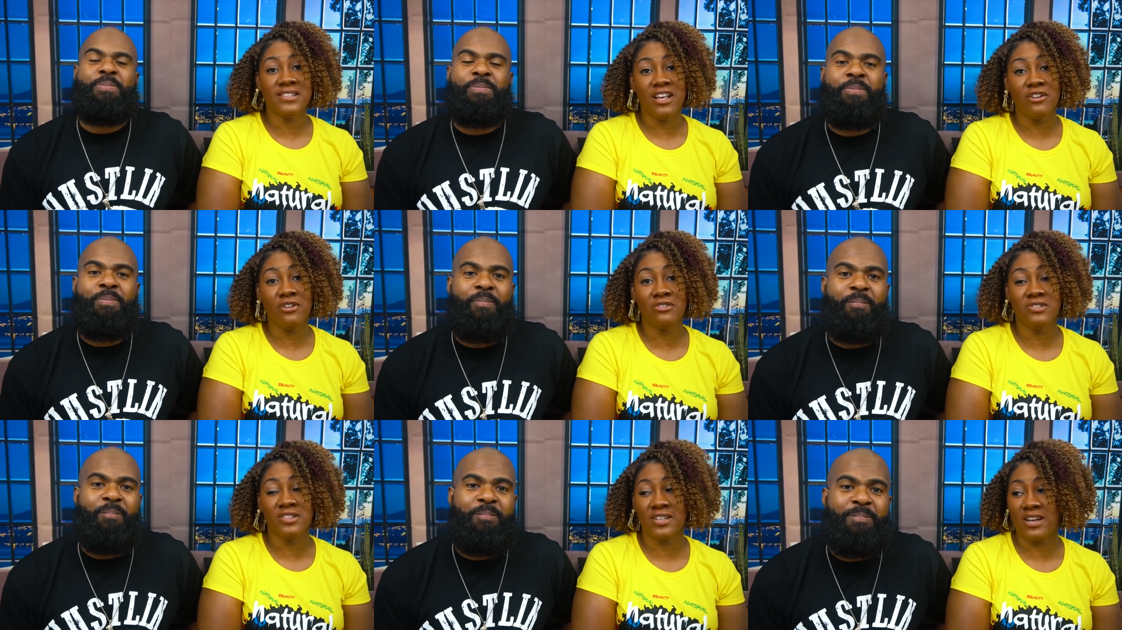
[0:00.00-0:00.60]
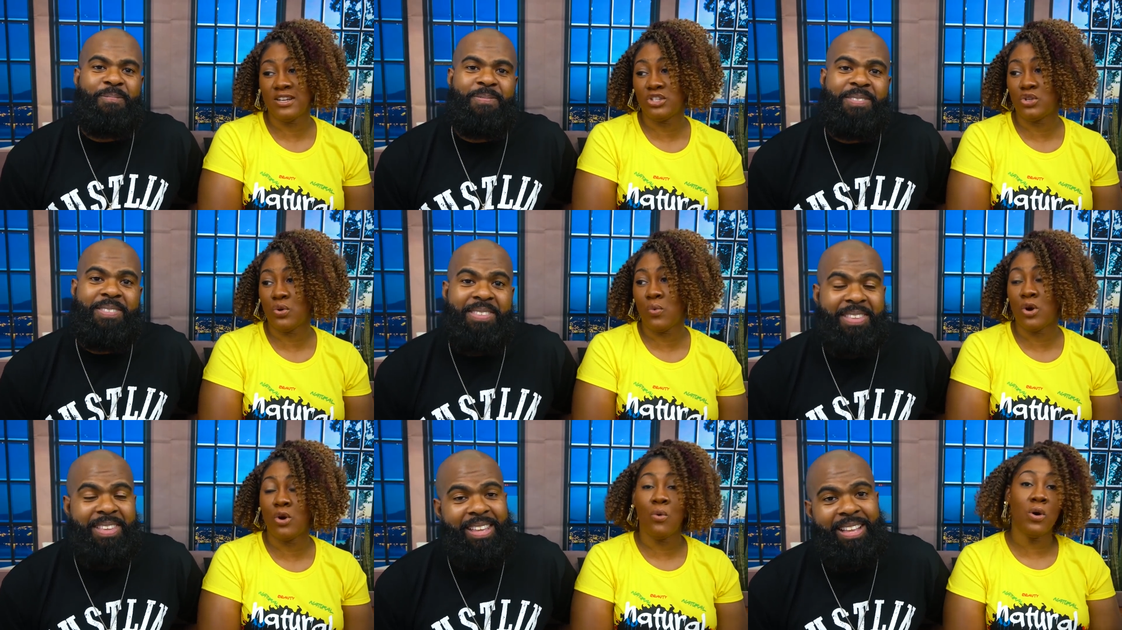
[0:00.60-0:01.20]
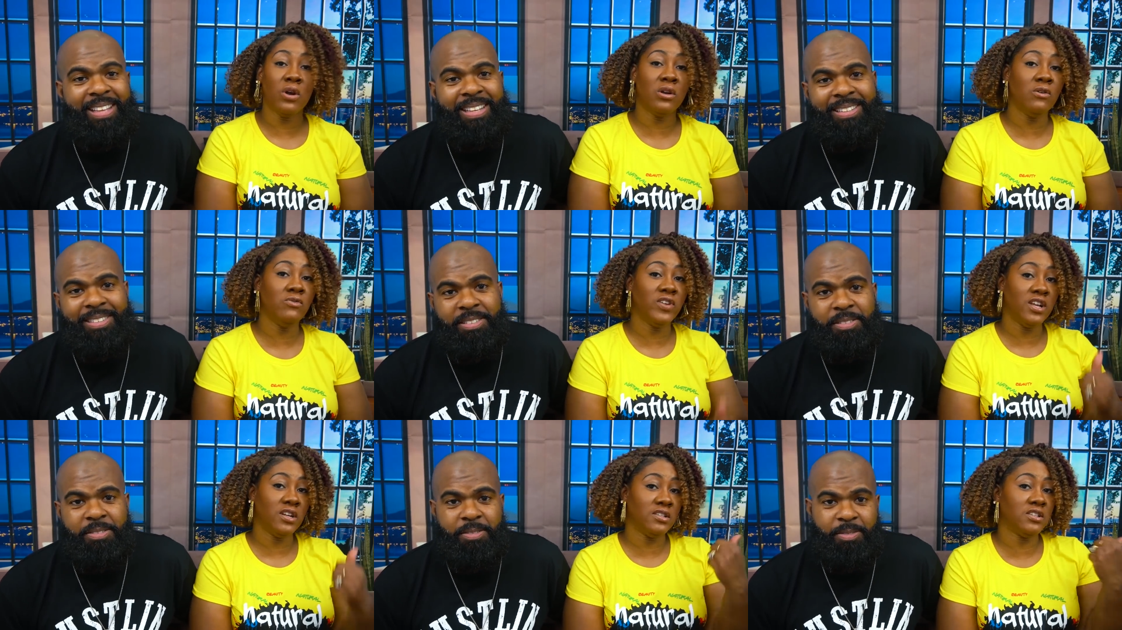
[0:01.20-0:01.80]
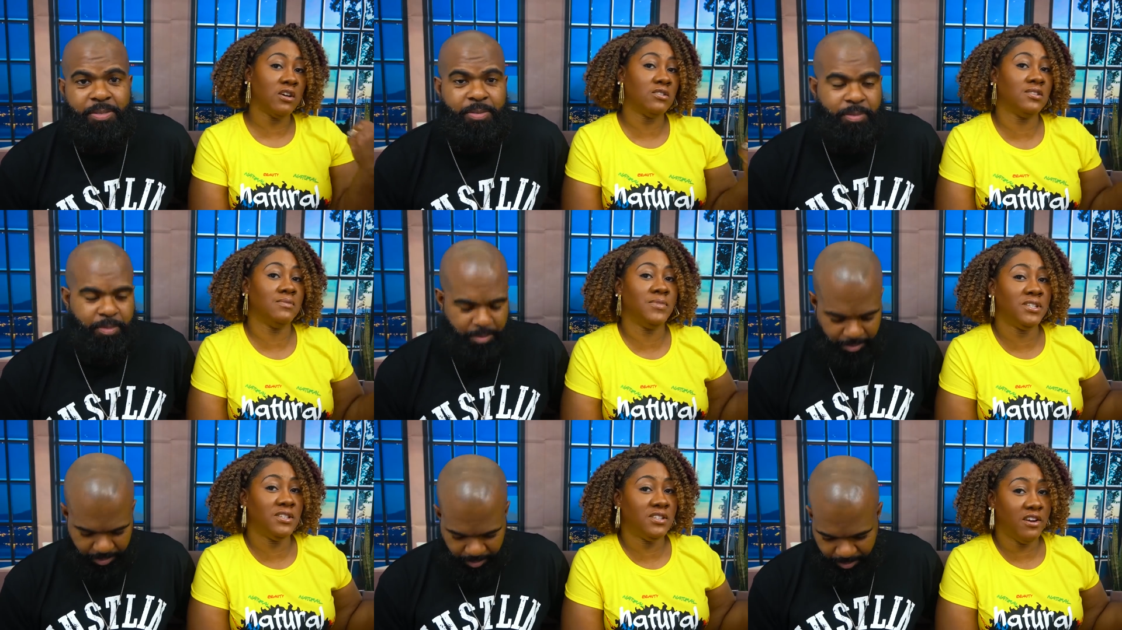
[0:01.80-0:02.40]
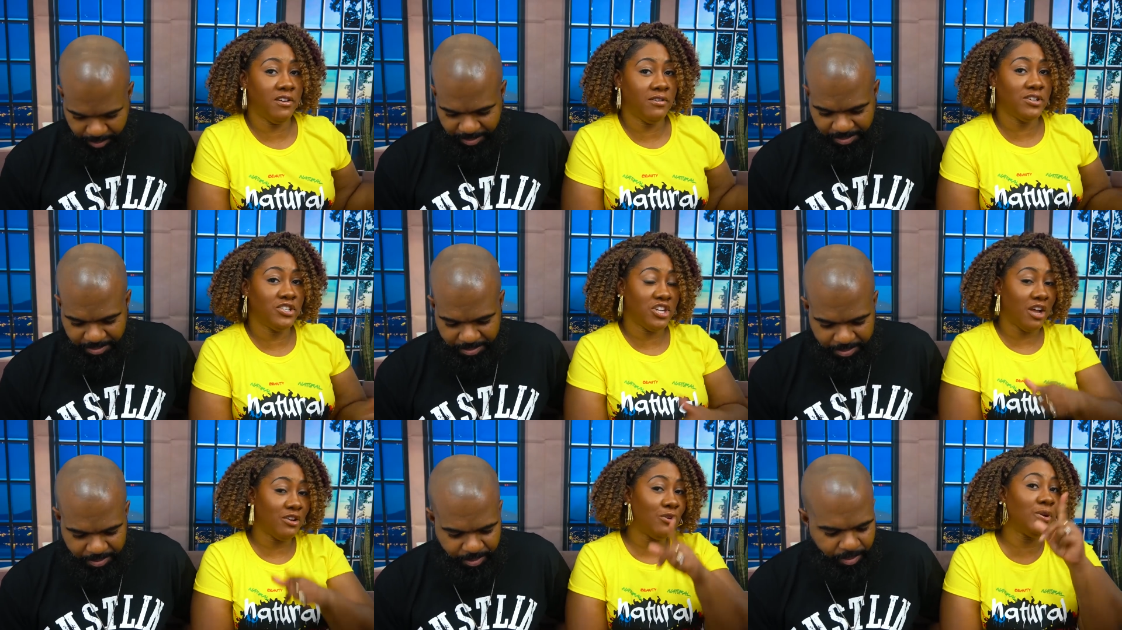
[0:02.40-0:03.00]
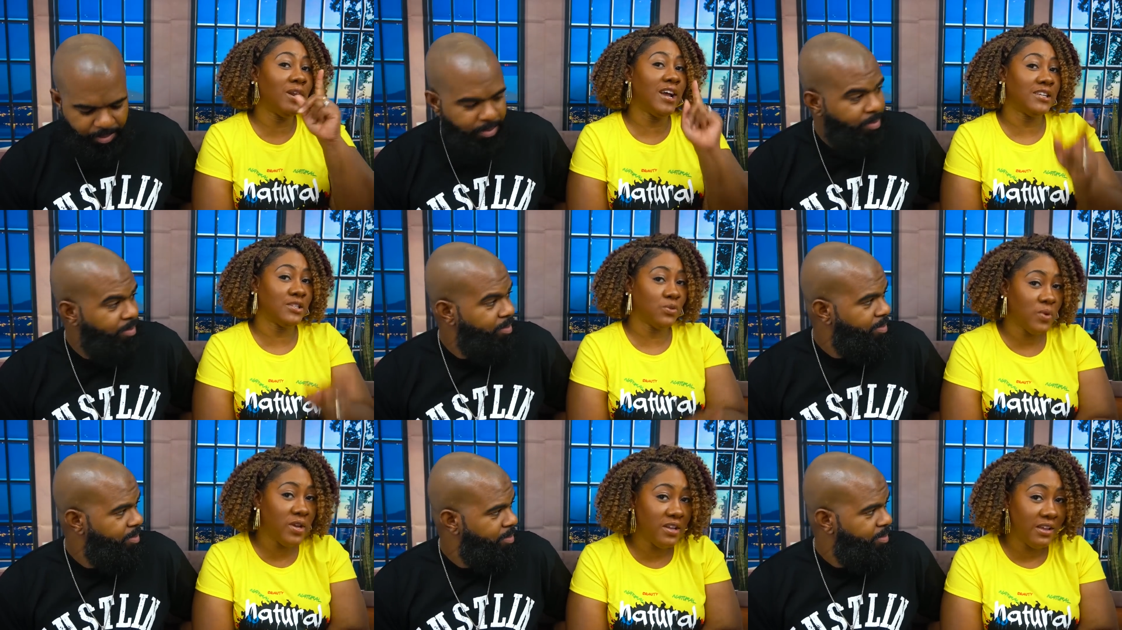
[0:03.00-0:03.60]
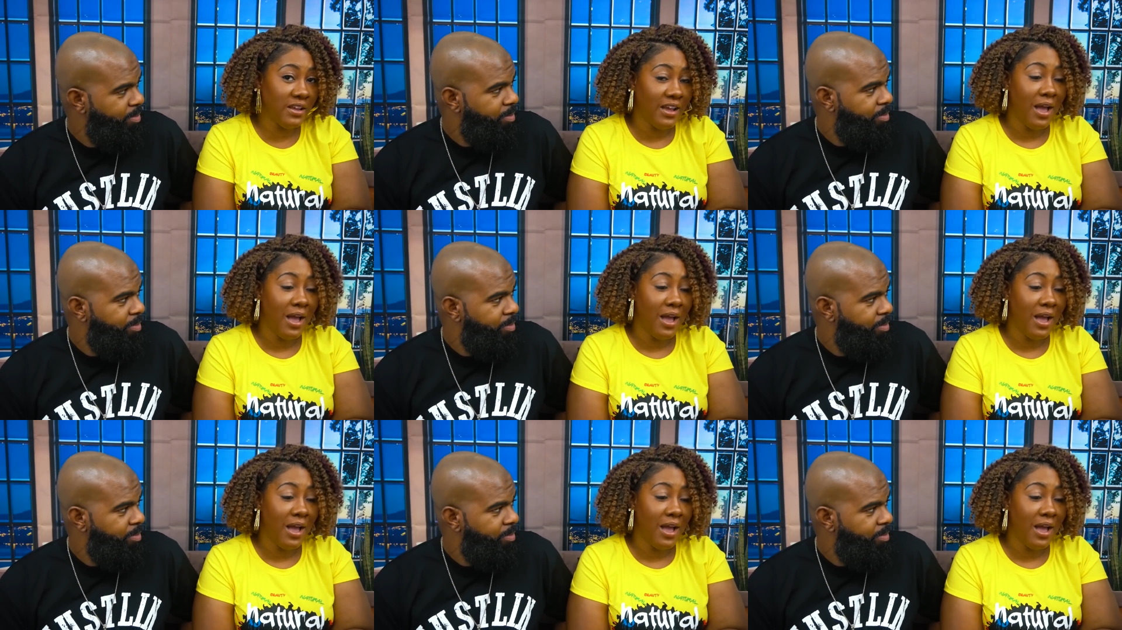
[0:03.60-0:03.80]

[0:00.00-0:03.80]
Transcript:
Speaker 1: set her sights on going over there to talk to Miss Tara because y'all know last week